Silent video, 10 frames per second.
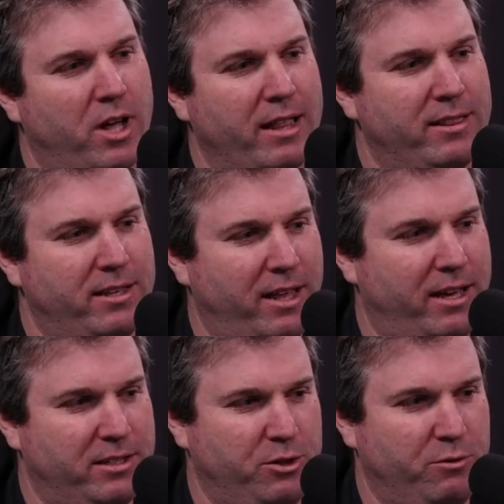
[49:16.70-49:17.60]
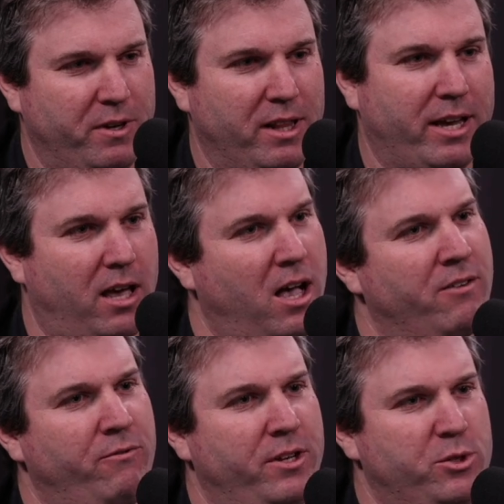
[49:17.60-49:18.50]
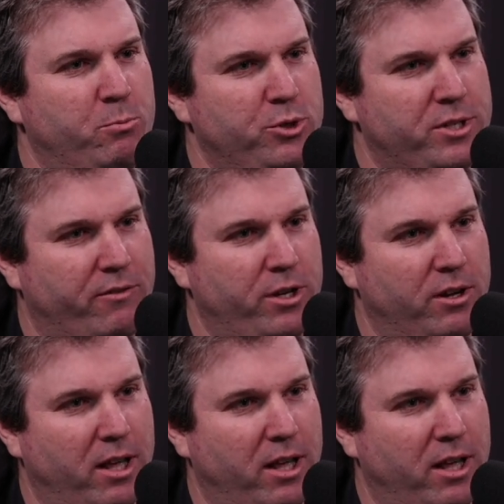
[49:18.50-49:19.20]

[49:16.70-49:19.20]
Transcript: got, did you feel like a confidence boost after you got them?